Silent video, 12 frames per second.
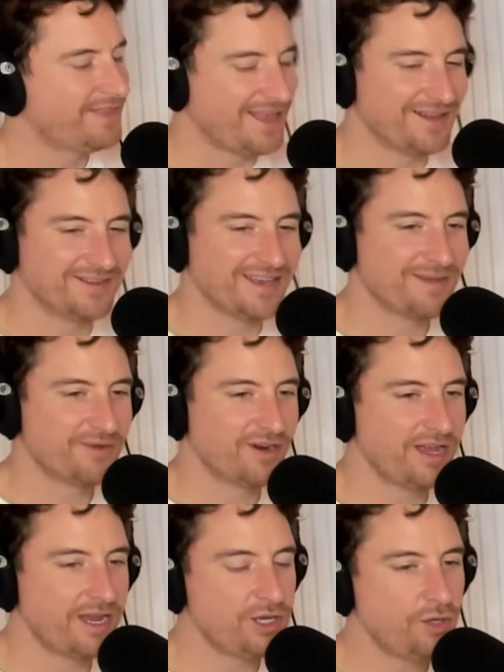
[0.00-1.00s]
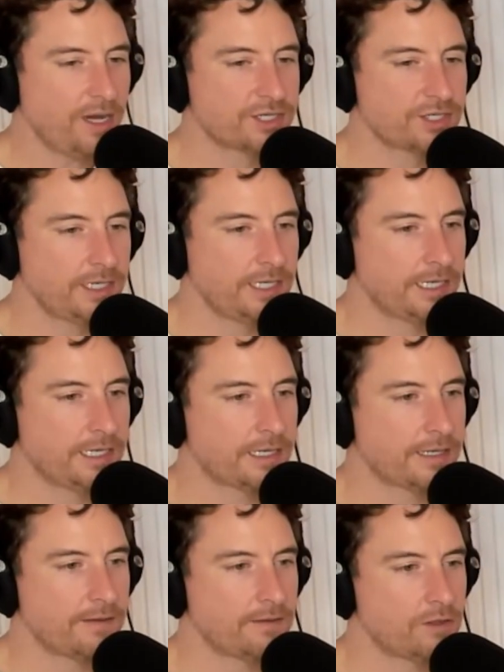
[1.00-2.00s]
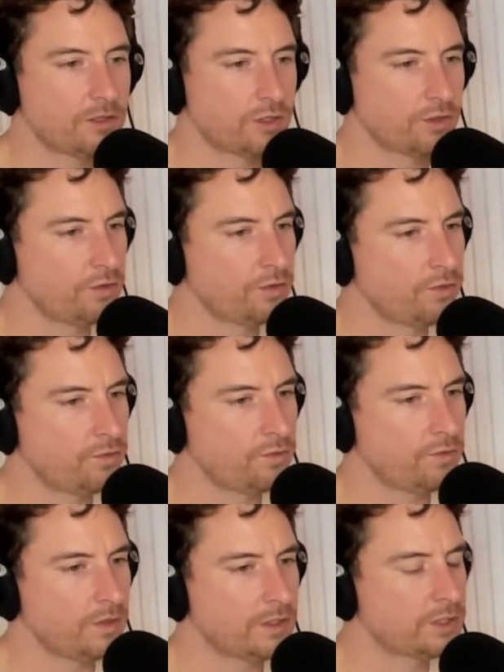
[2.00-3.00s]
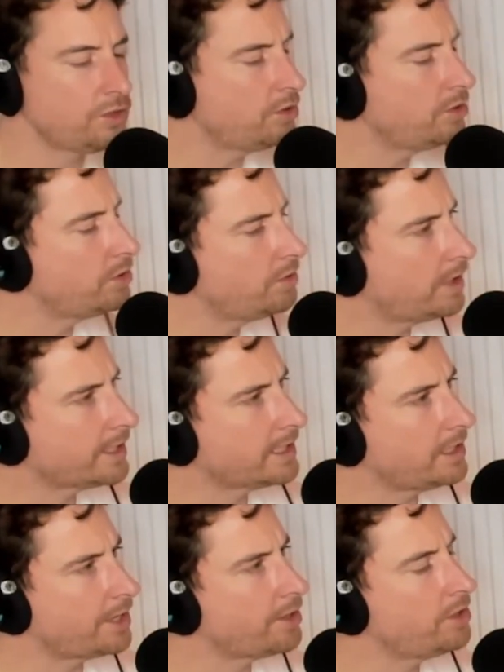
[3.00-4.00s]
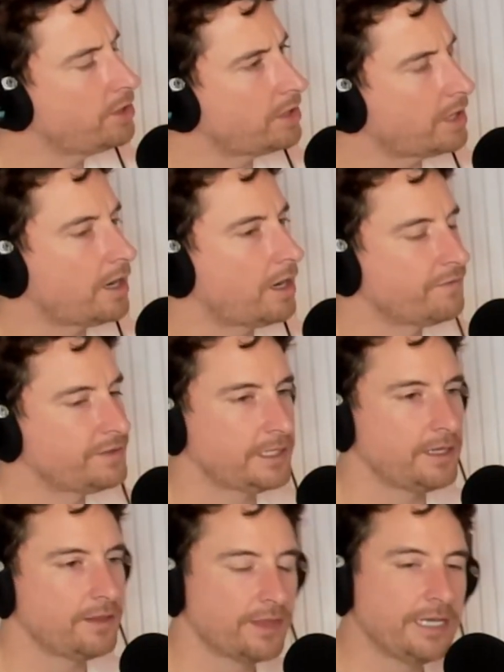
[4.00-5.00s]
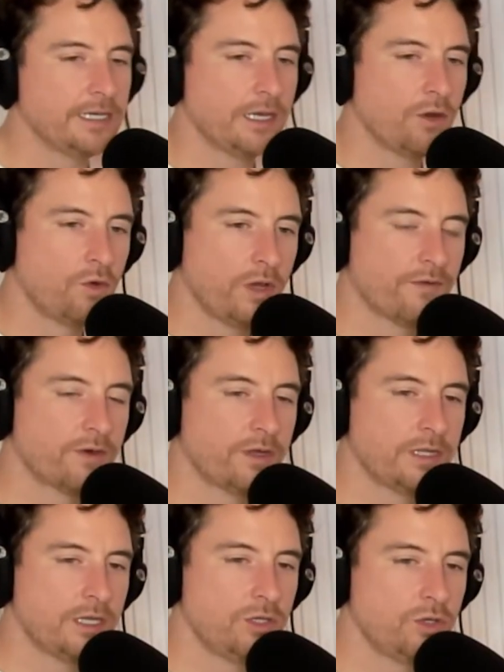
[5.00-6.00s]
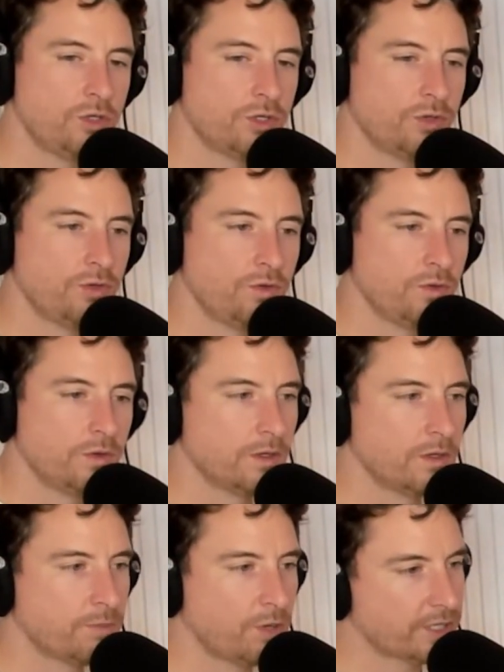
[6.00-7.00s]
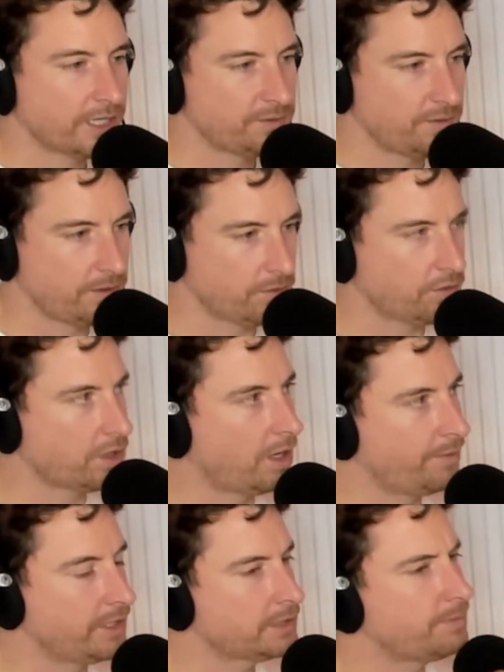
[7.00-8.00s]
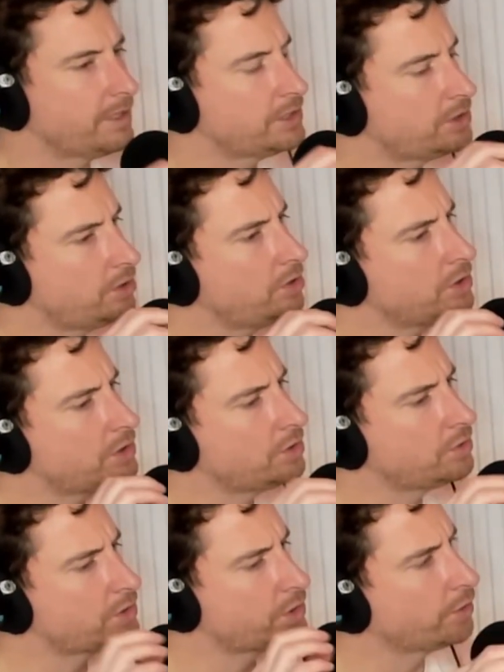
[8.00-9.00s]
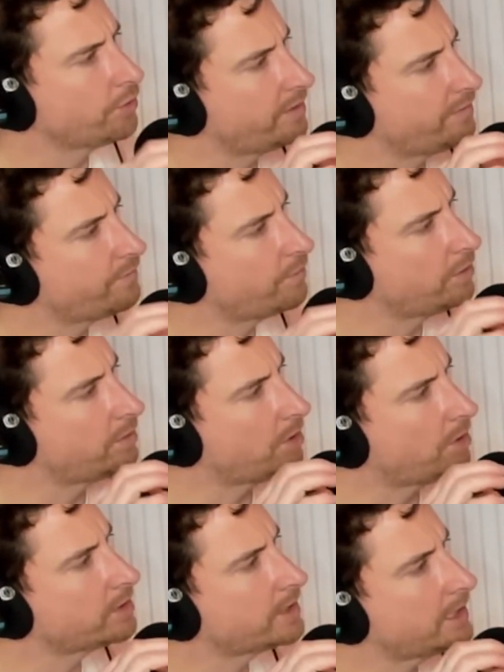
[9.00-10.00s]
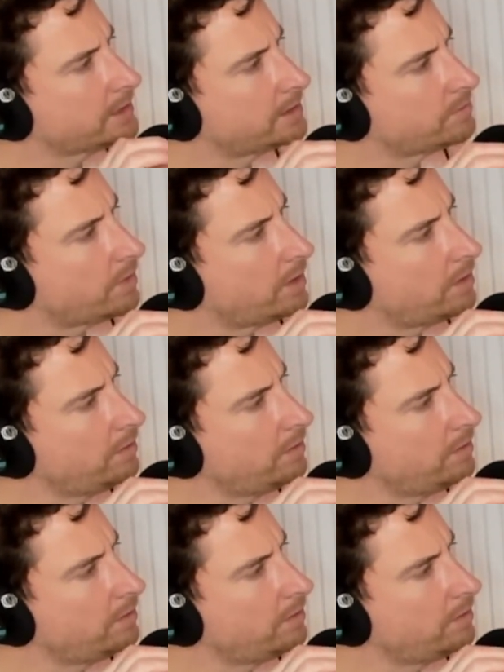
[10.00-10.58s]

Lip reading: Hell yeah, bro. And you actually do you do like, I know you obviously everyone that you do the podcast with are all comics, but do you do touring for the podcast as well?